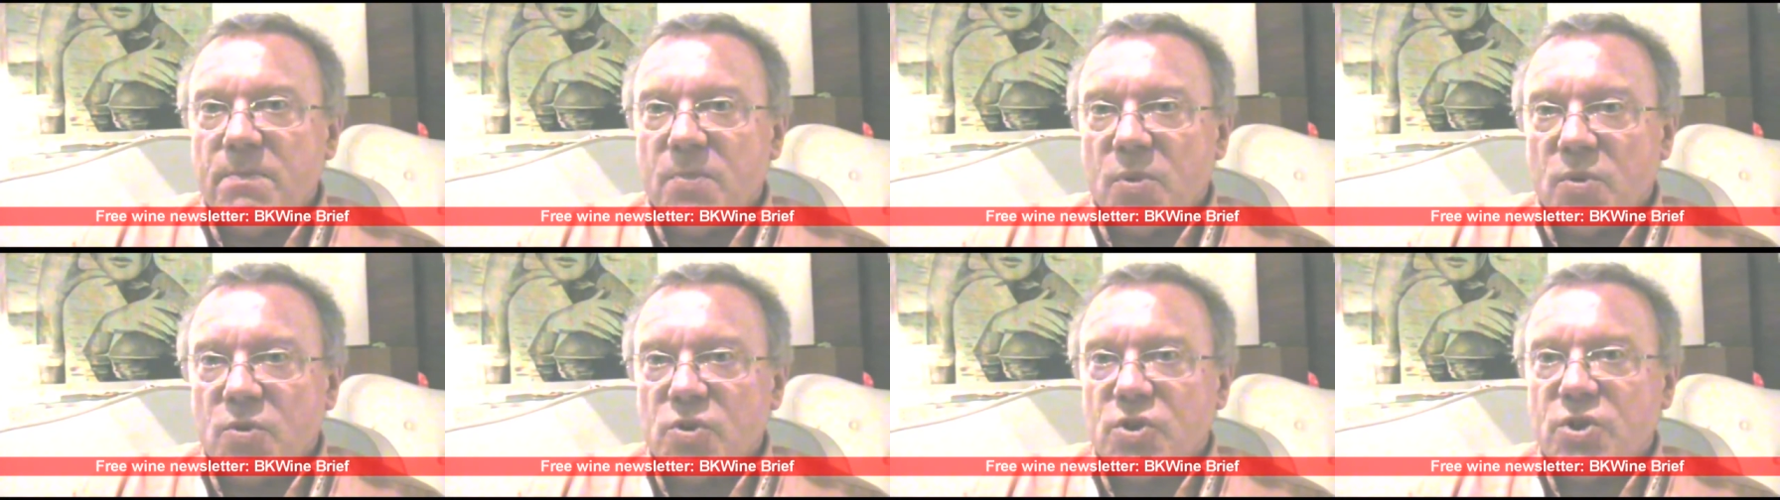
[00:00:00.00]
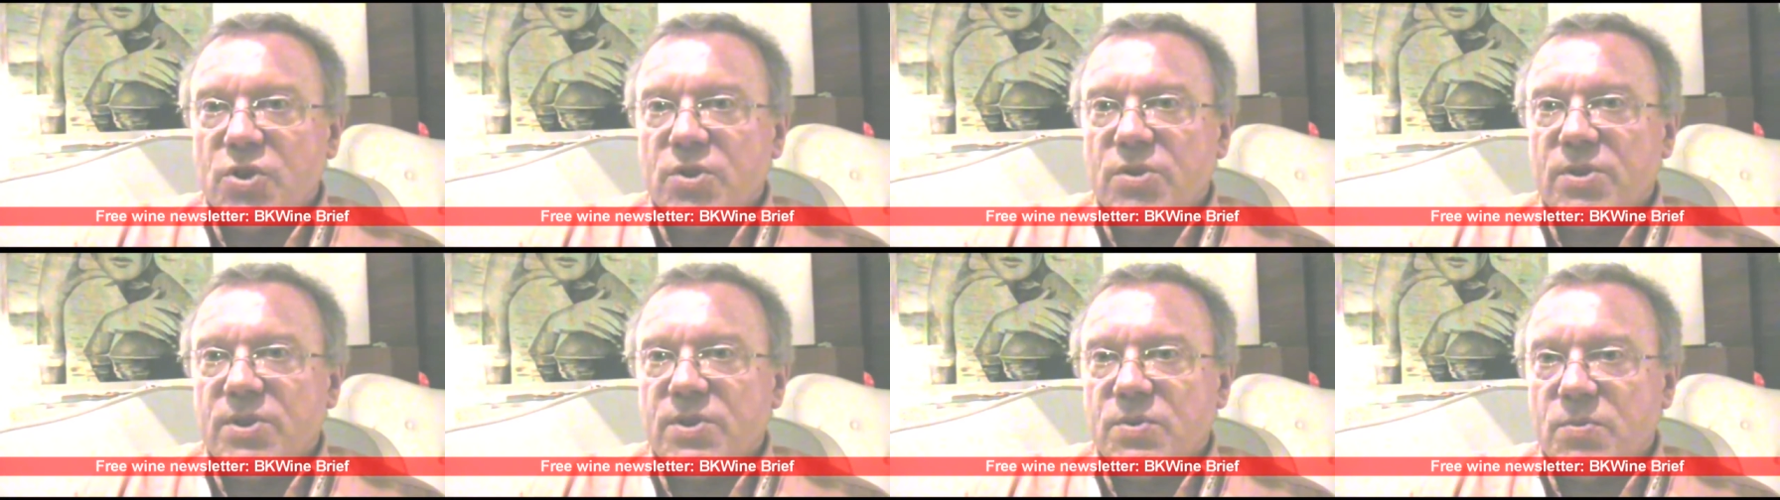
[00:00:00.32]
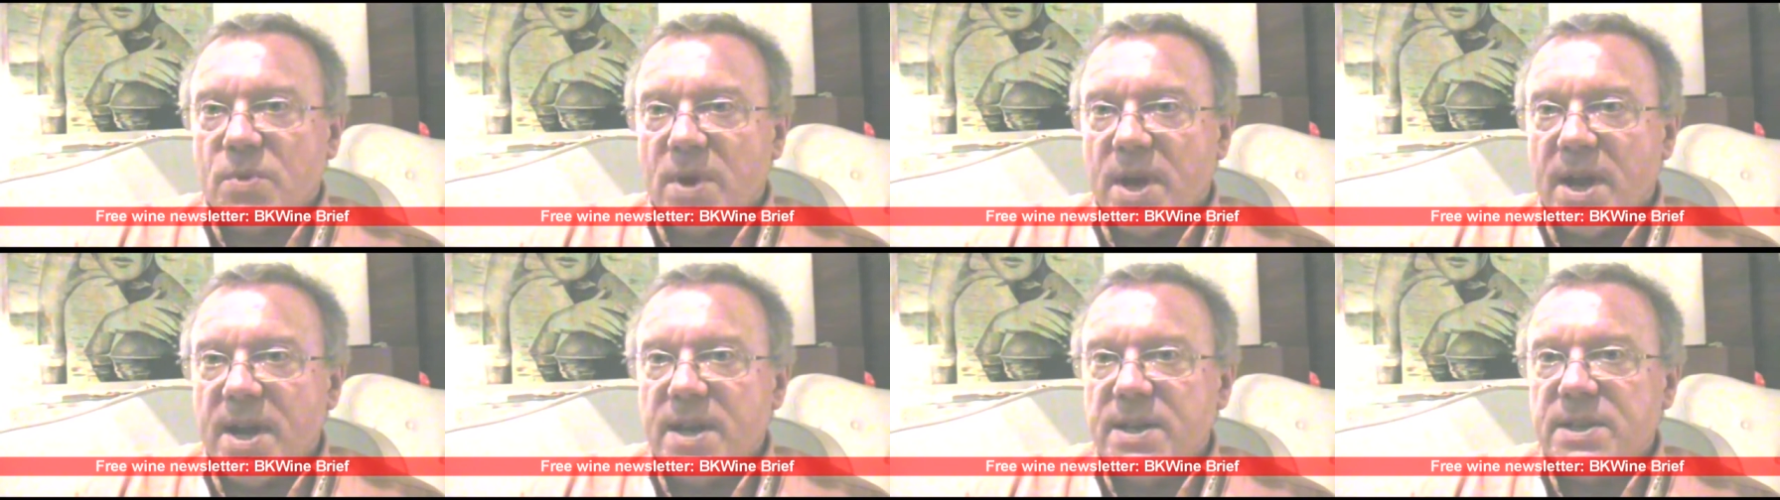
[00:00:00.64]
Portugal's
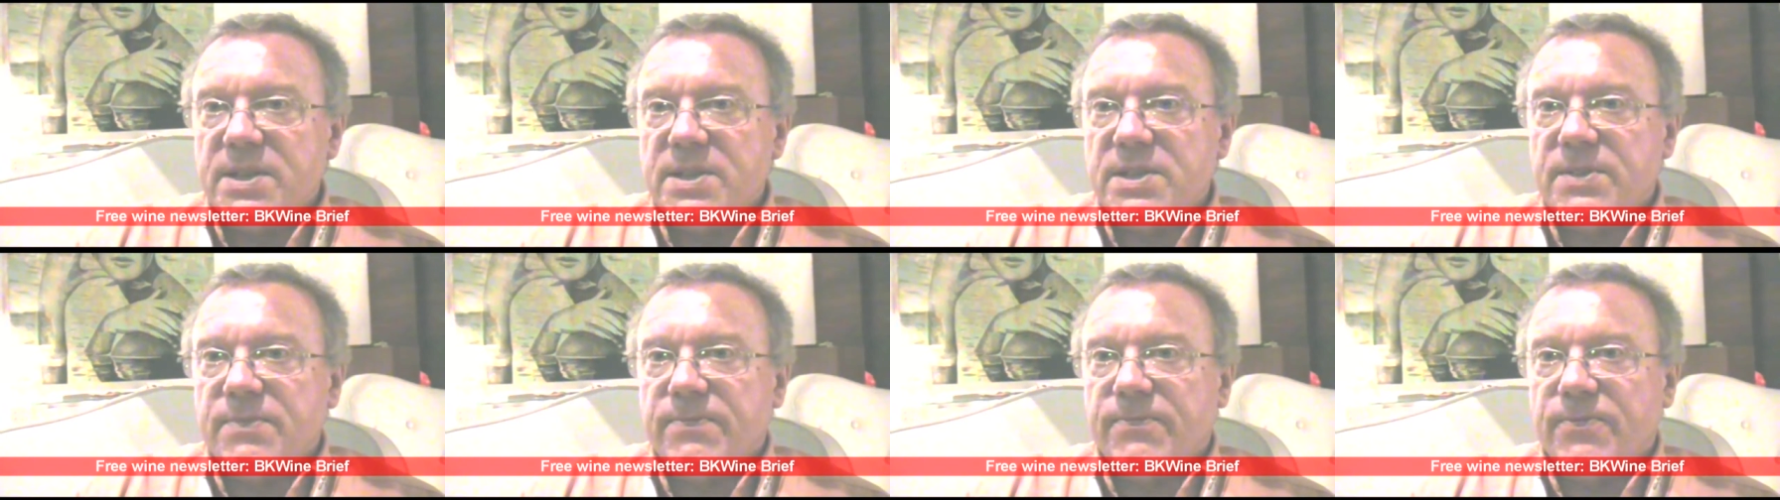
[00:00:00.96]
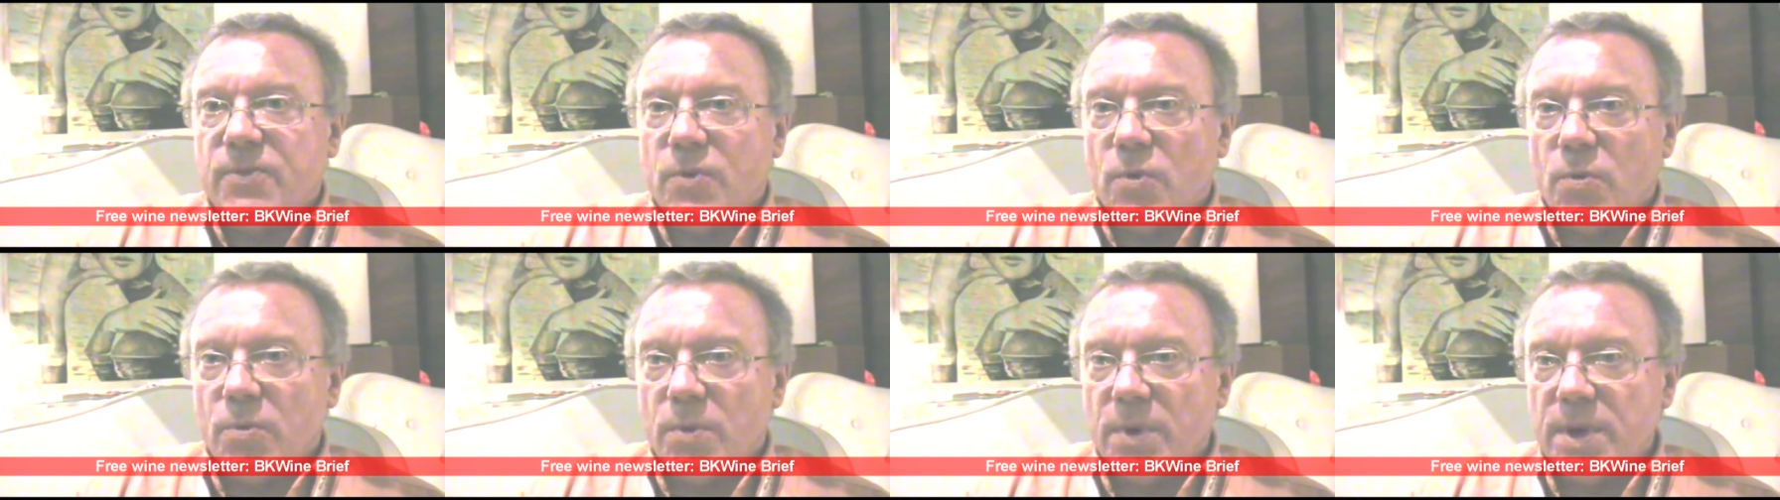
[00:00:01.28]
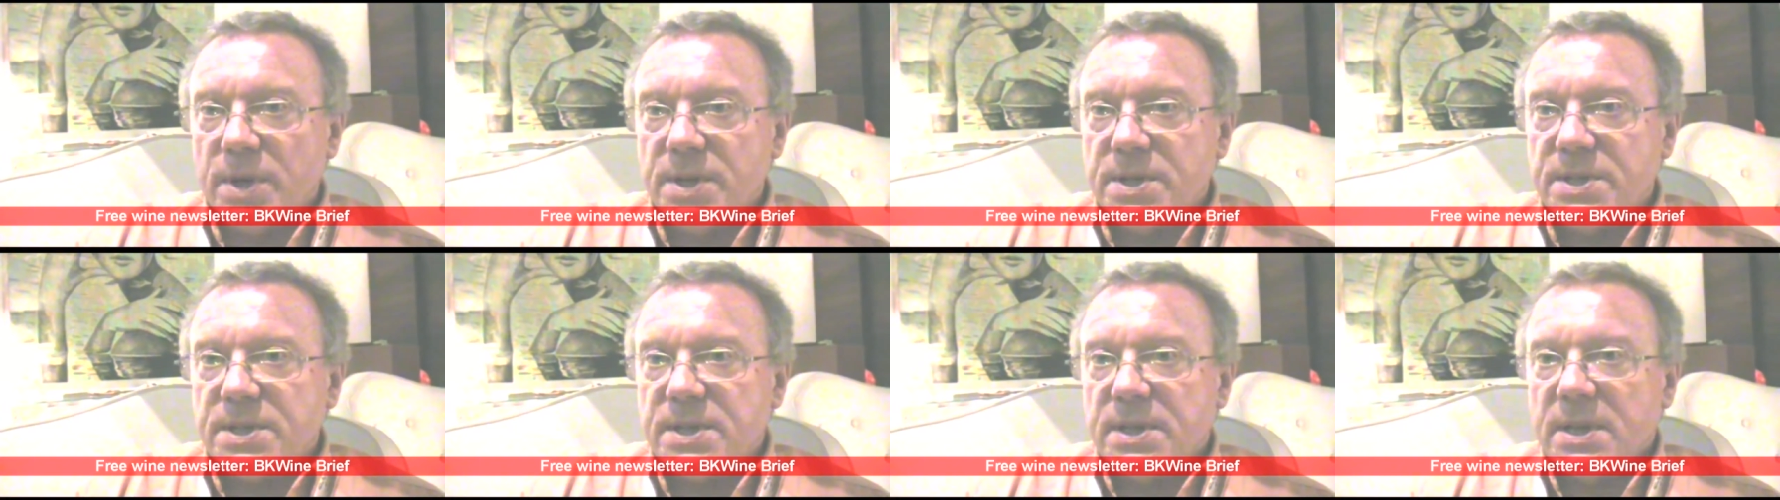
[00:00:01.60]
wines
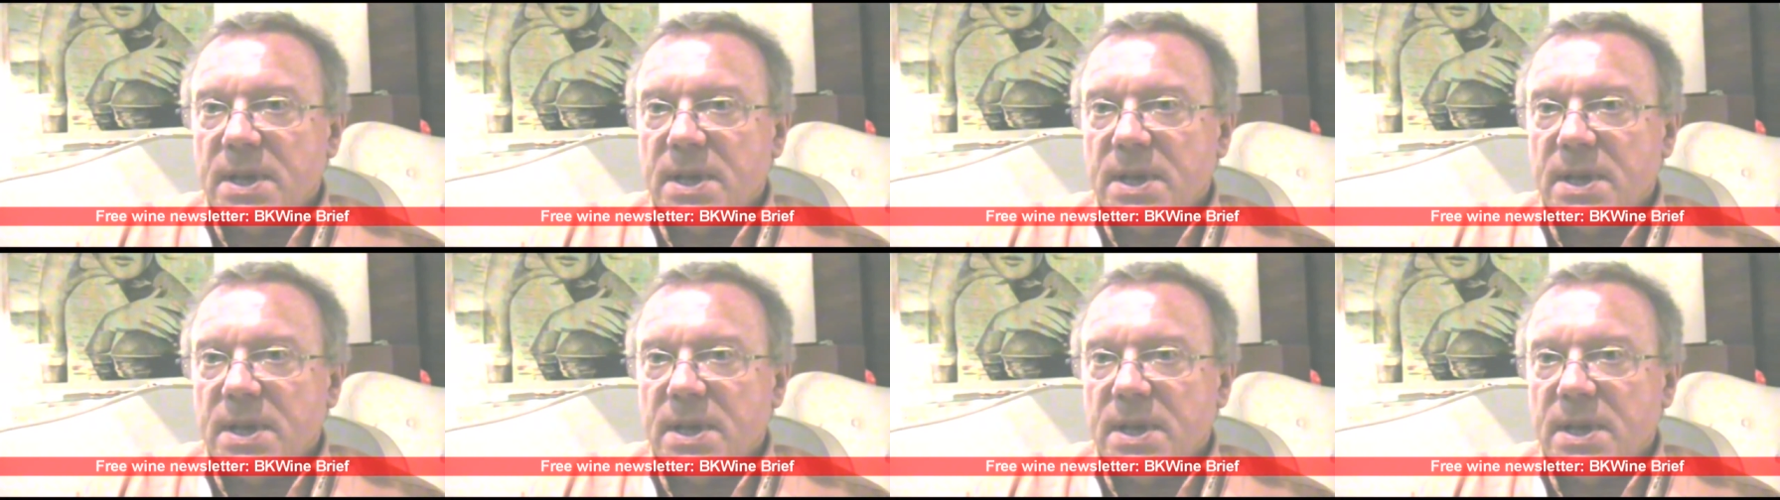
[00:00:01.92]
forward.